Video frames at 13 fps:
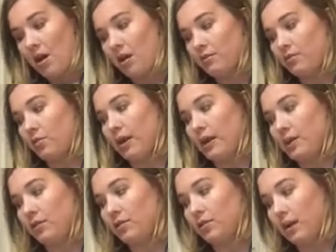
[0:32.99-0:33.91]
of
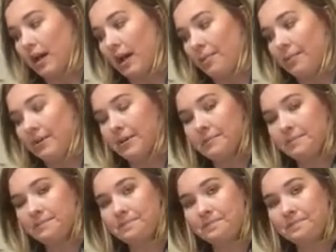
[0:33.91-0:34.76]
granular copper.